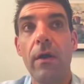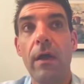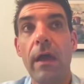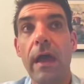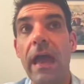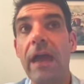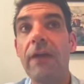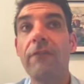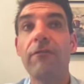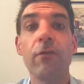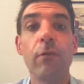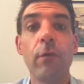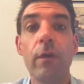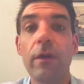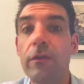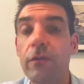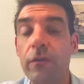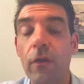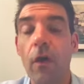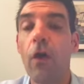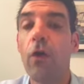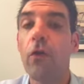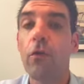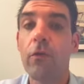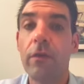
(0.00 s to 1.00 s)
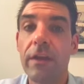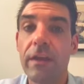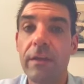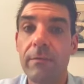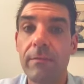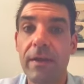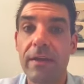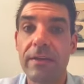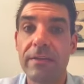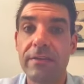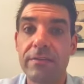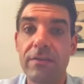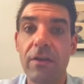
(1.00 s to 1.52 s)
Everyone has already
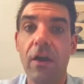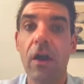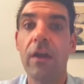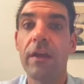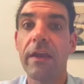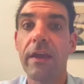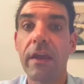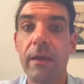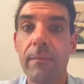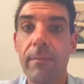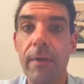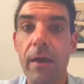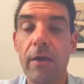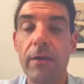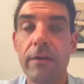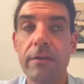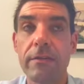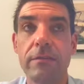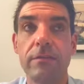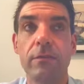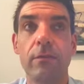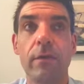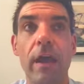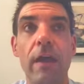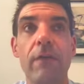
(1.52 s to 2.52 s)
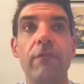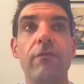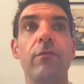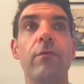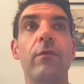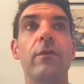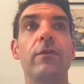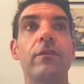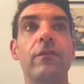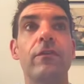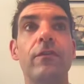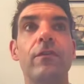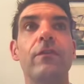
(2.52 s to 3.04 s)
been talking about it, so
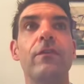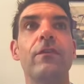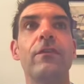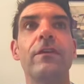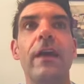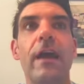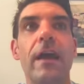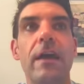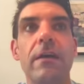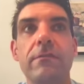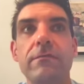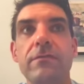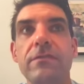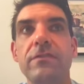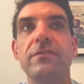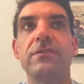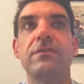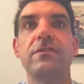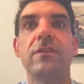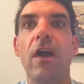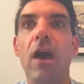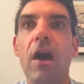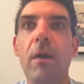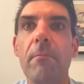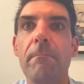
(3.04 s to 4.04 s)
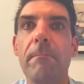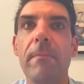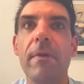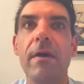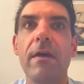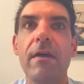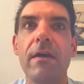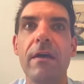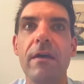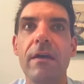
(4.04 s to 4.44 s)
everyone should have some